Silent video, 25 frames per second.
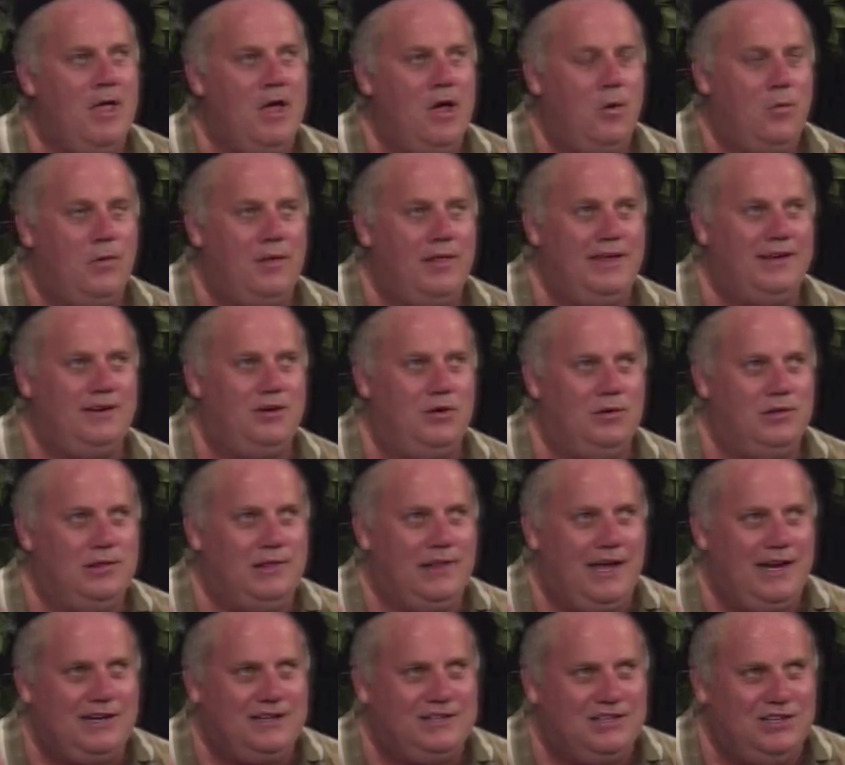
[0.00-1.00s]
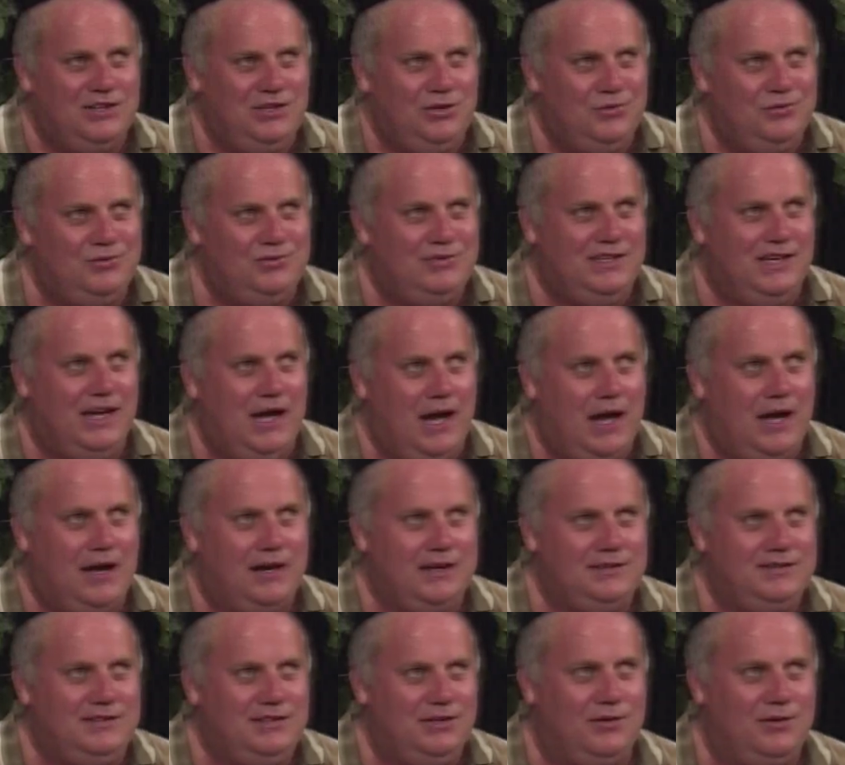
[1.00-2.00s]
while I don't like to use the
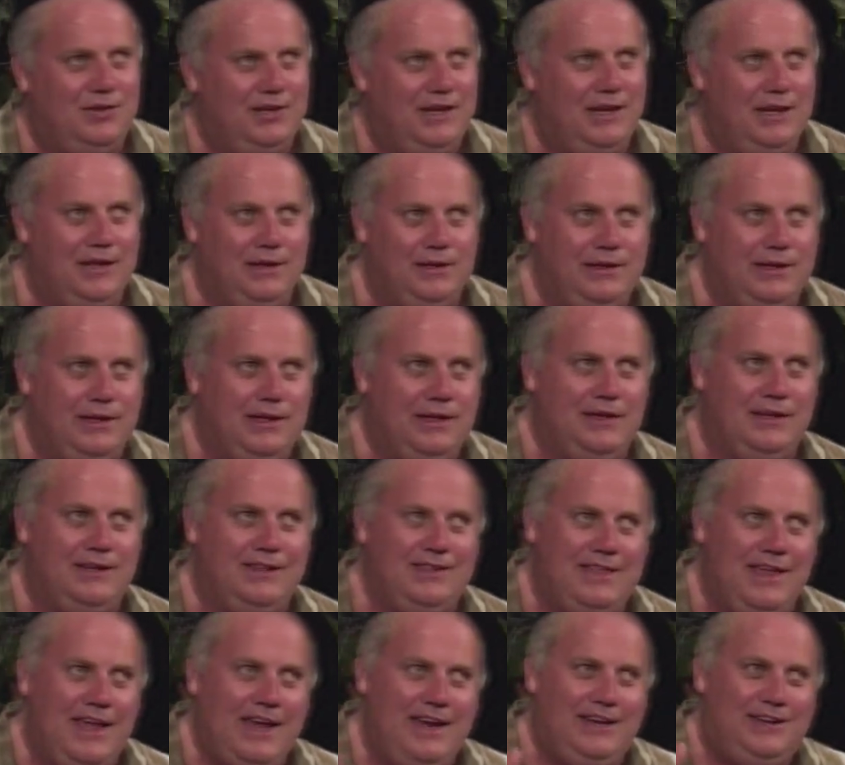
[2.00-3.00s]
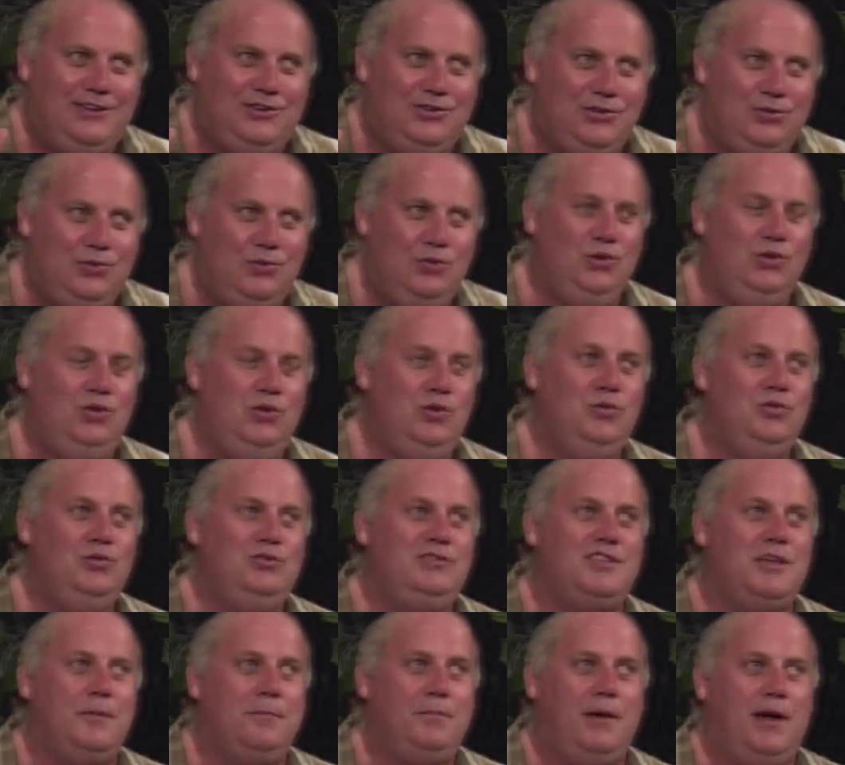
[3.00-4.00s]
Odyssey or the Iliad, they do
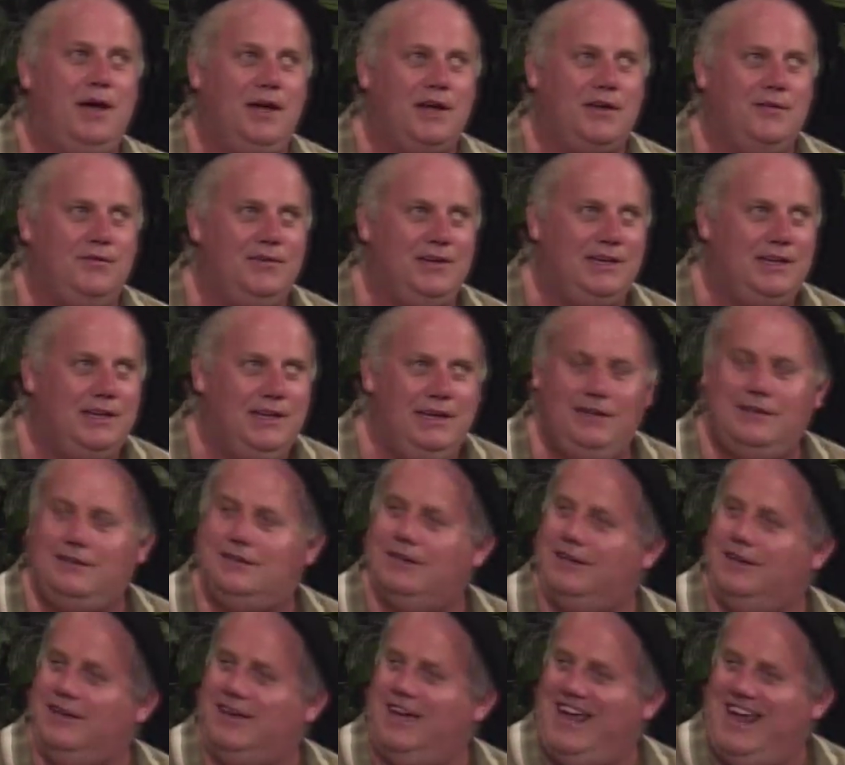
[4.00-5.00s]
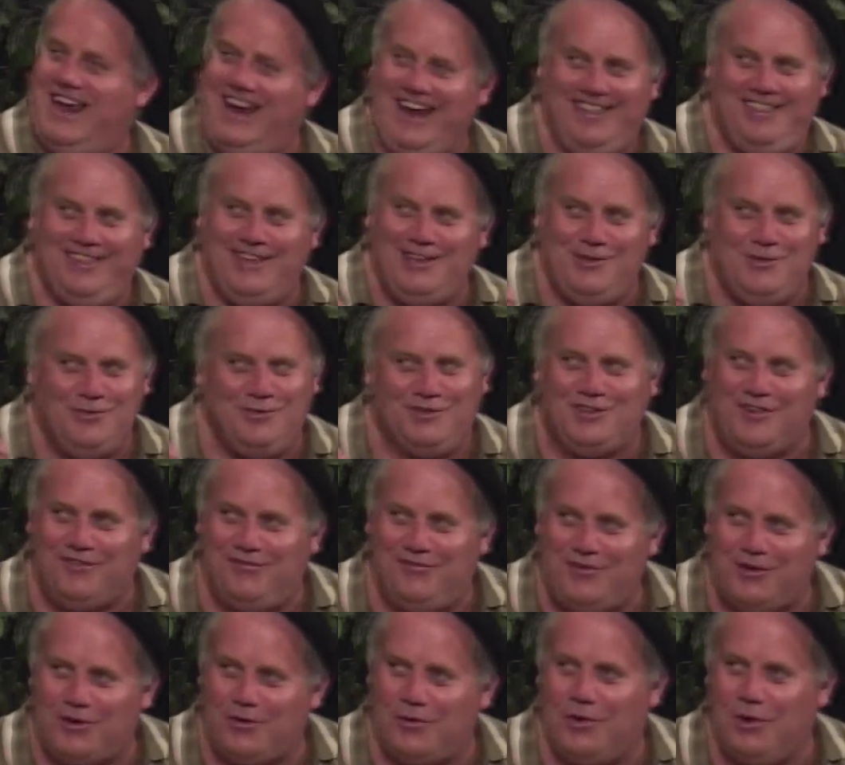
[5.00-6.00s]
use the Bhagavad Gita, and they use it
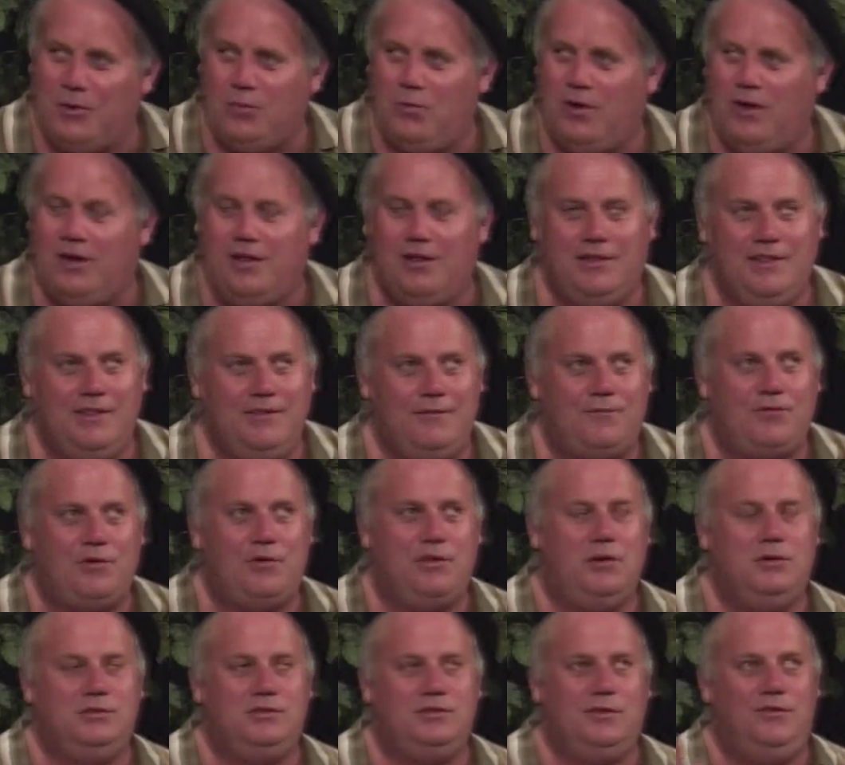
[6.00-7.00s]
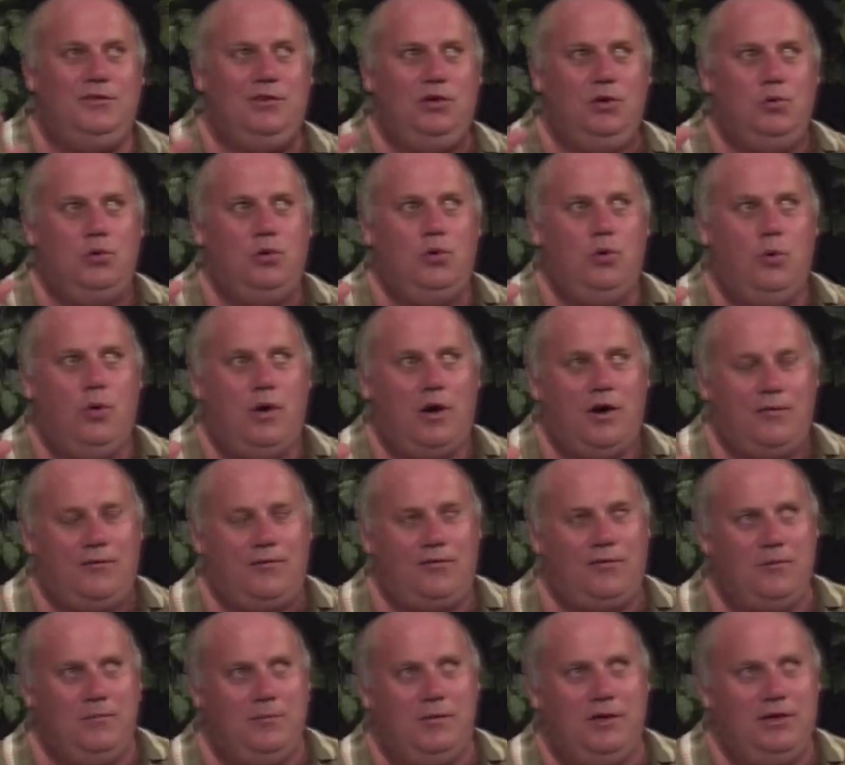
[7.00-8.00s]
very well. And for those of you who aren't
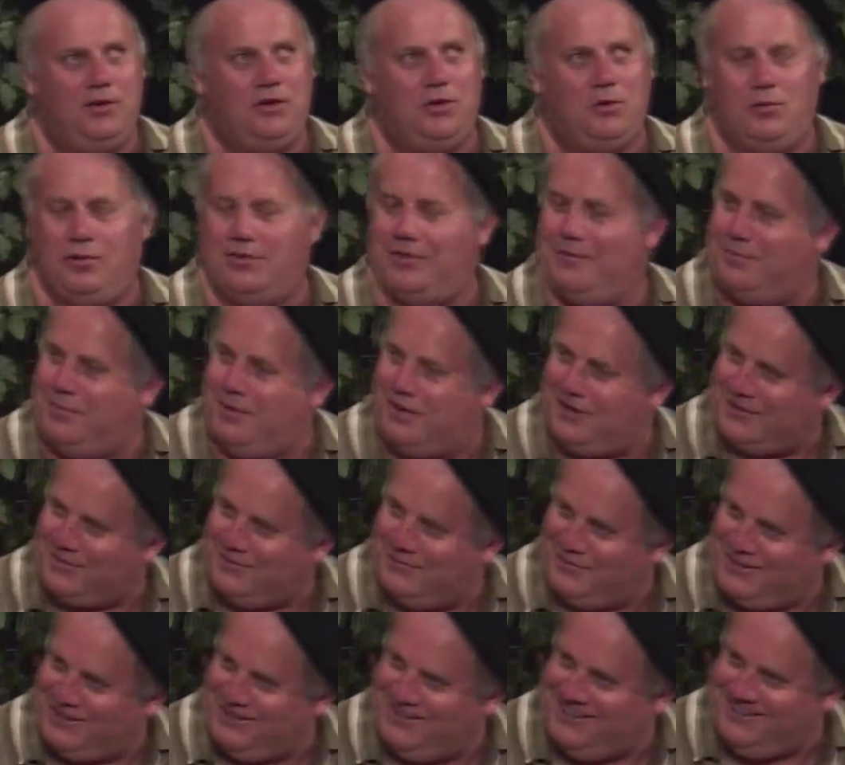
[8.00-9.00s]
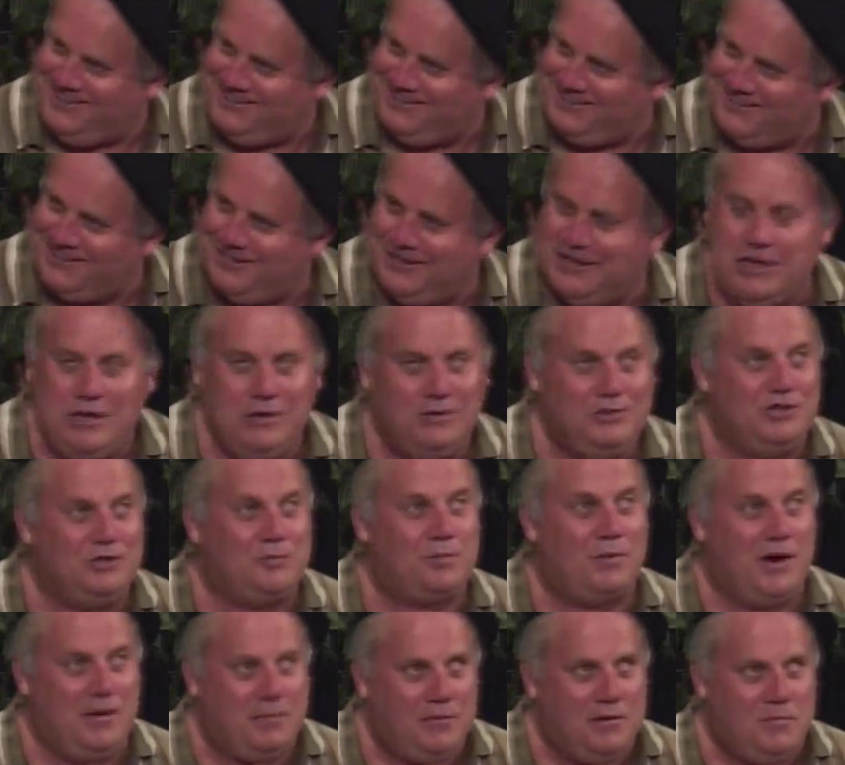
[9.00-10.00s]
familiar with the Bhagavad Gita, which is
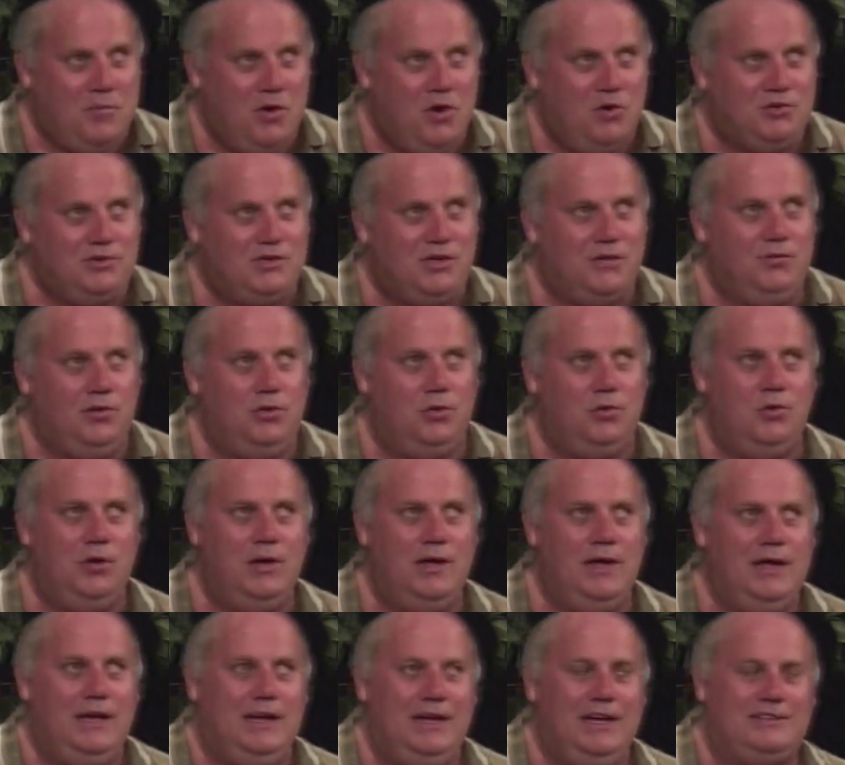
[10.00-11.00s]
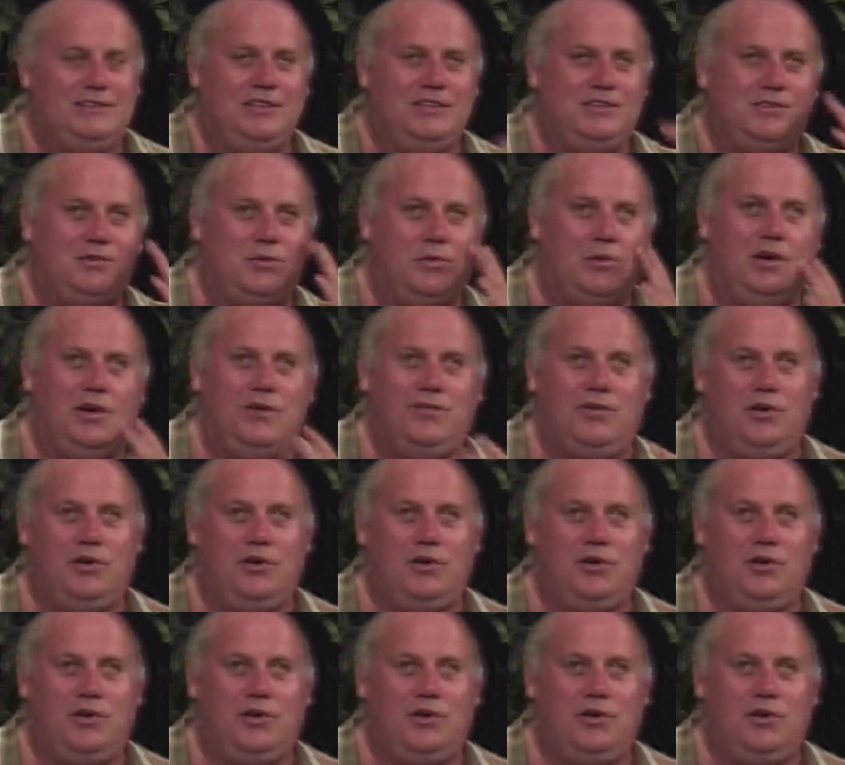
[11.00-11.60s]
probably most of you, it's a story of